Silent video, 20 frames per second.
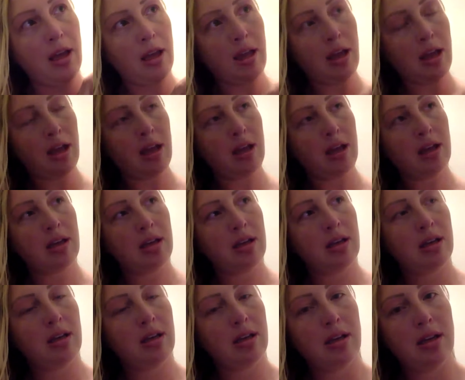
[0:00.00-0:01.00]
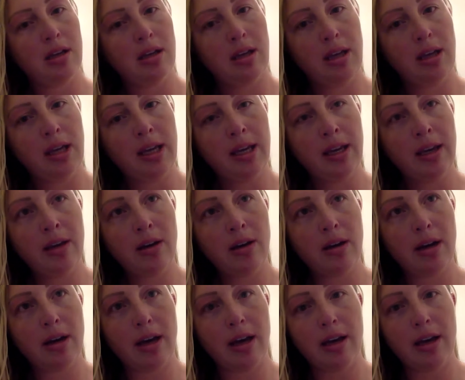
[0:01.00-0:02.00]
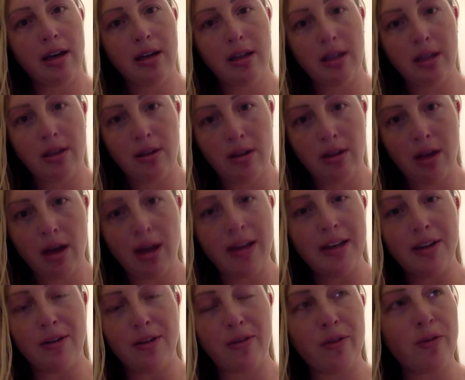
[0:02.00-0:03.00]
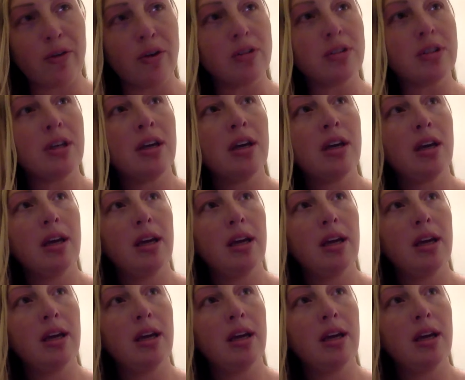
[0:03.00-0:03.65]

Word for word: uh, he okay you, I didn't know if you froze